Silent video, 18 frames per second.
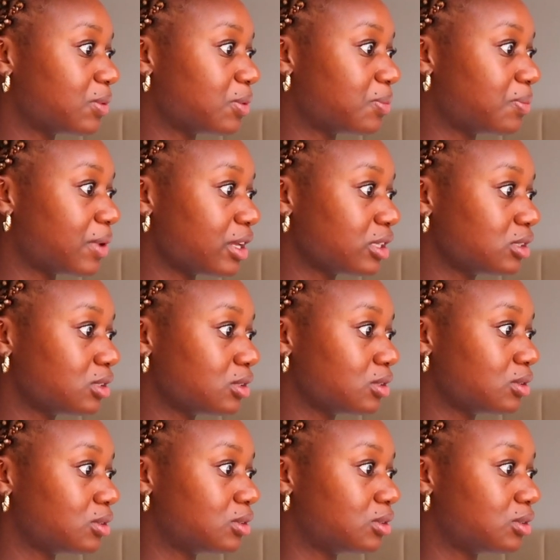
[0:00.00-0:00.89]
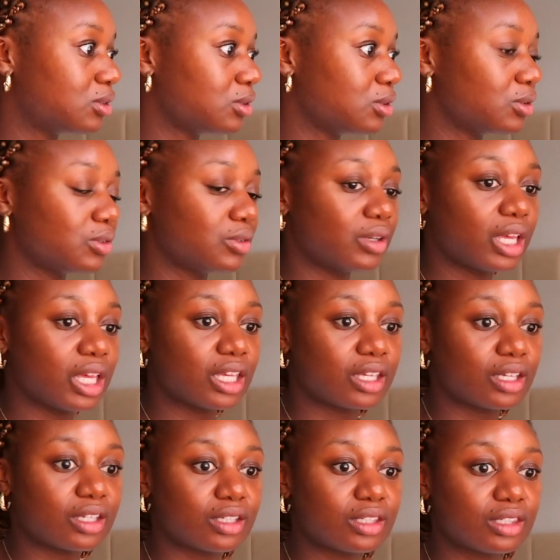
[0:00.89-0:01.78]
i'm about to do
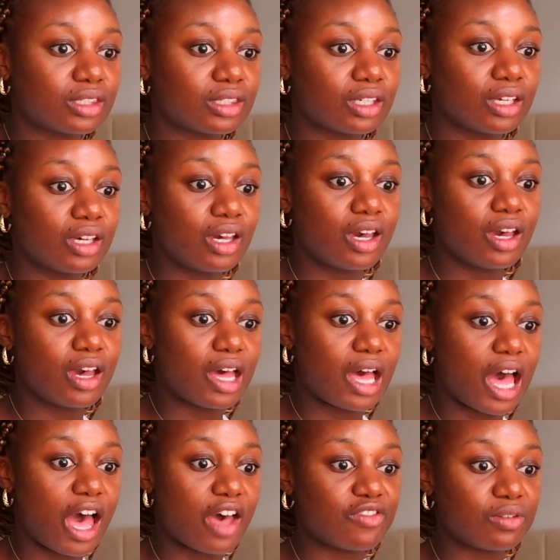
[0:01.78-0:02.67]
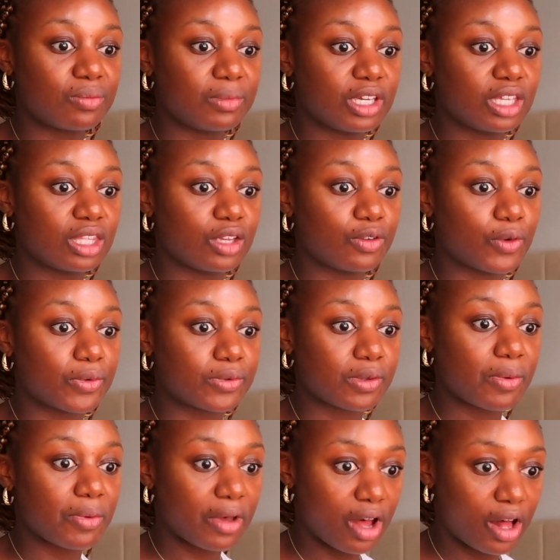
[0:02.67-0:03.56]
is have a meeting with
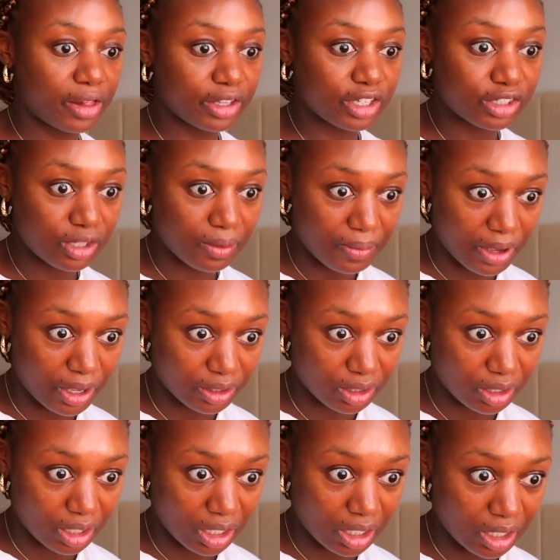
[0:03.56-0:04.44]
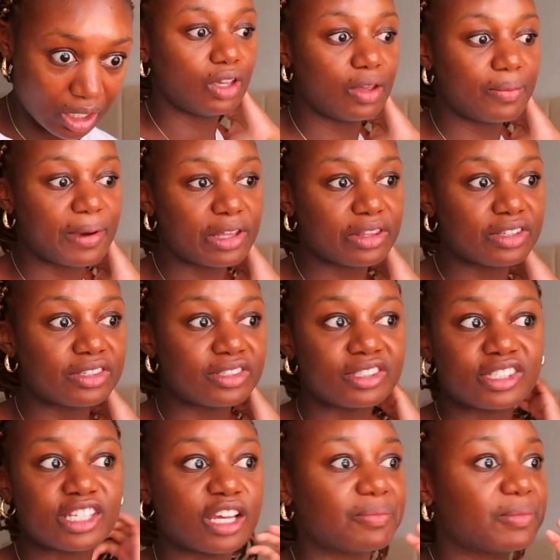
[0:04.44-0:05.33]
some colleagues about a, about an
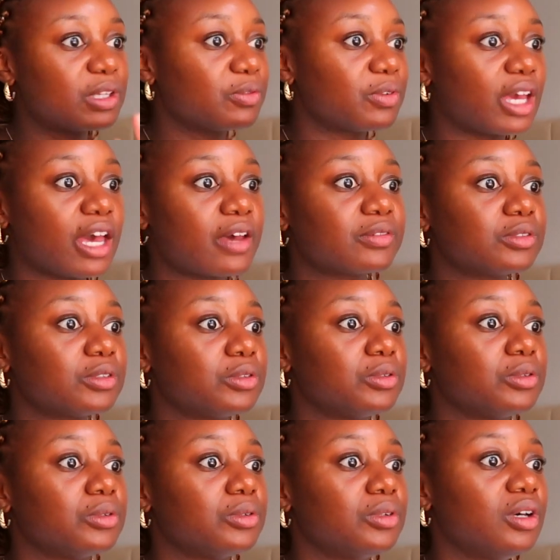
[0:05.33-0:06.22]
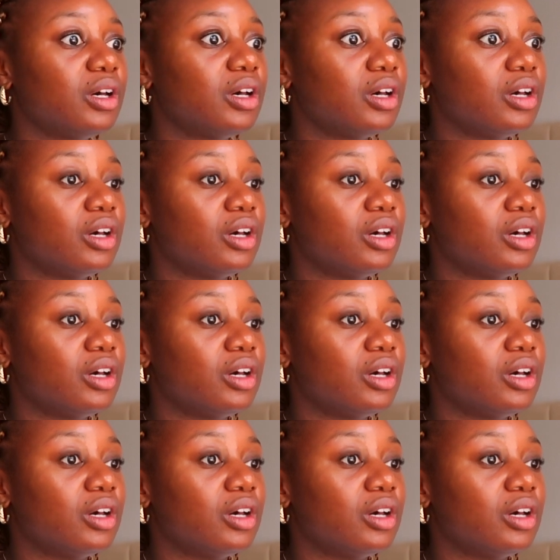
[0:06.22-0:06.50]
assignment we have to do